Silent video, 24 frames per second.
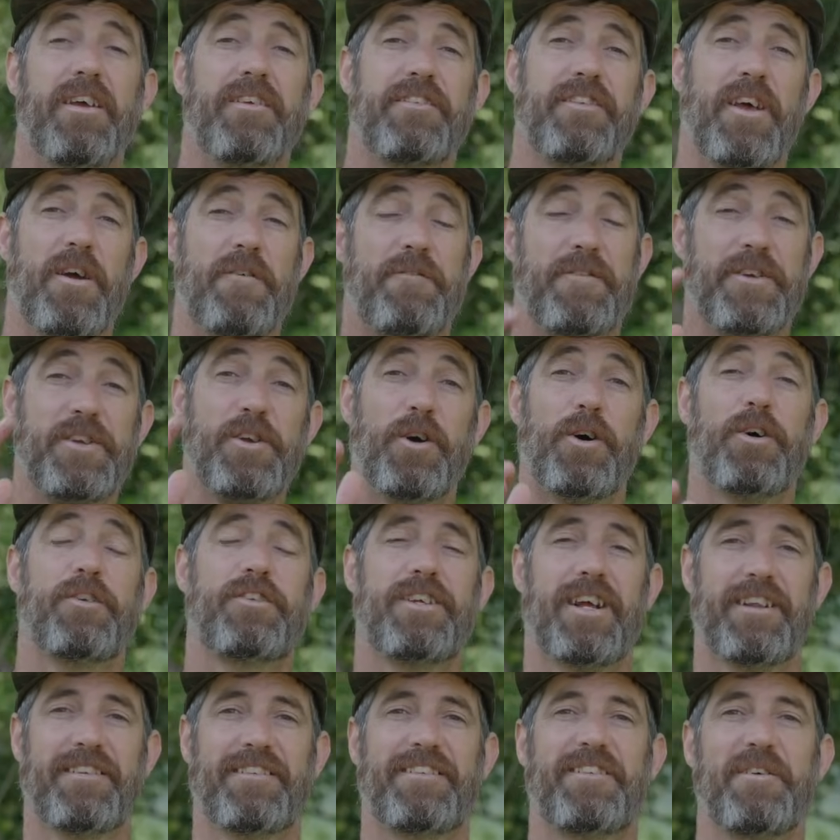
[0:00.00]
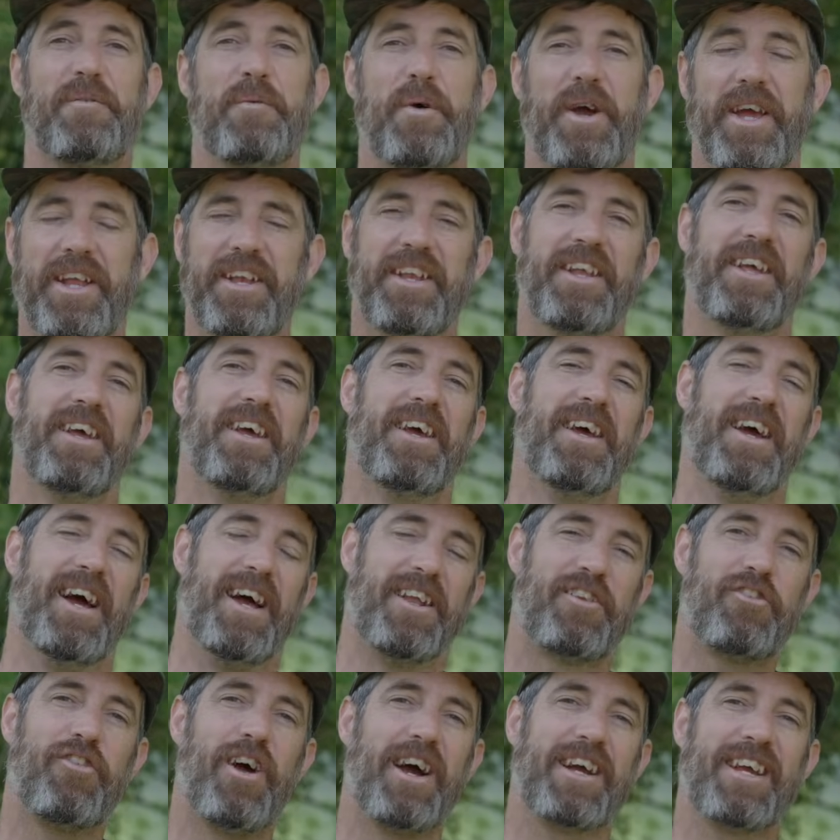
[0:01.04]
So for your chance to win
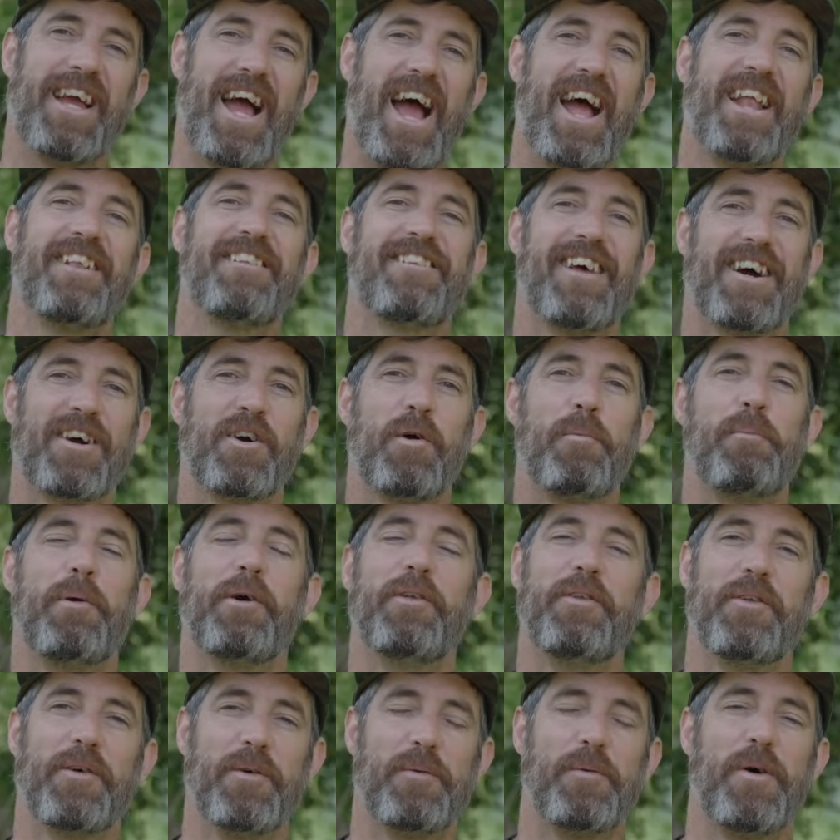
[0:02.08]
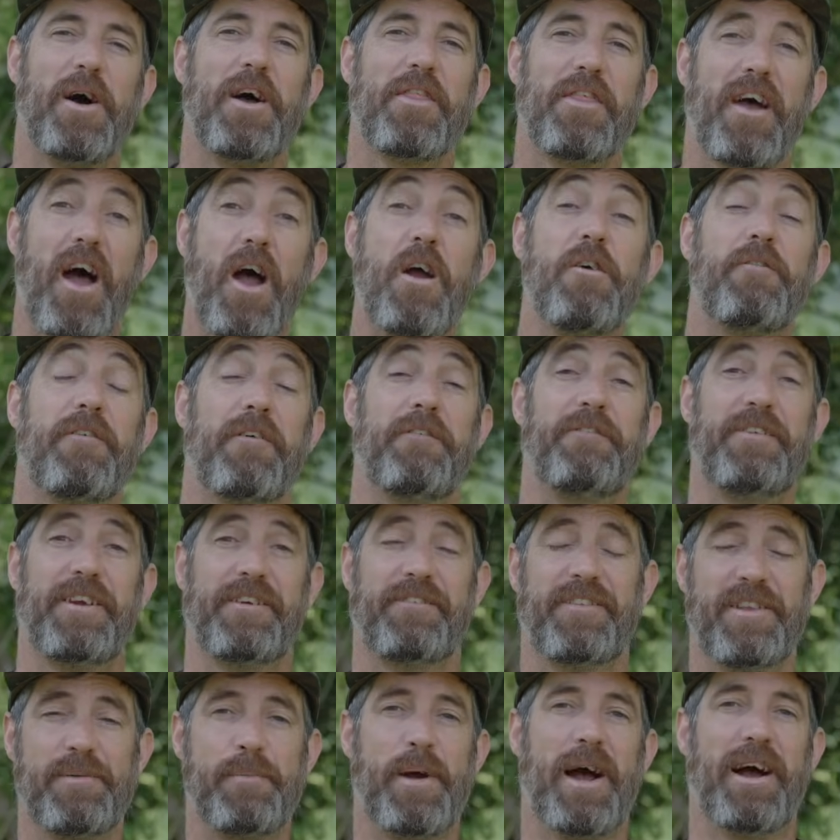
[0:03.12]
a Trakker end tackle bundle worth over
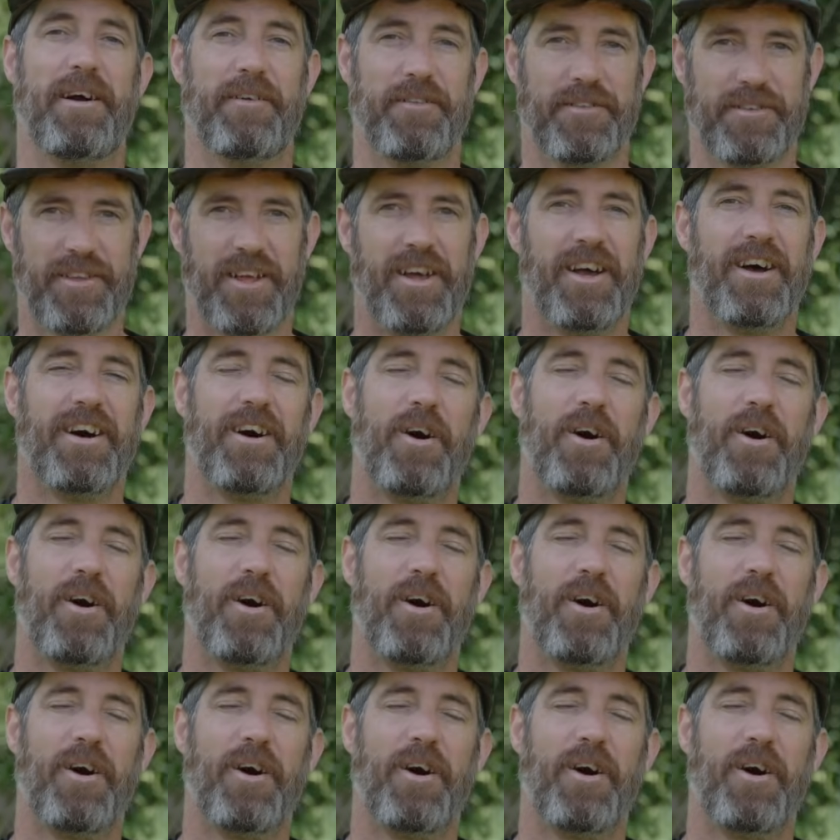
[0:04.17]
£50,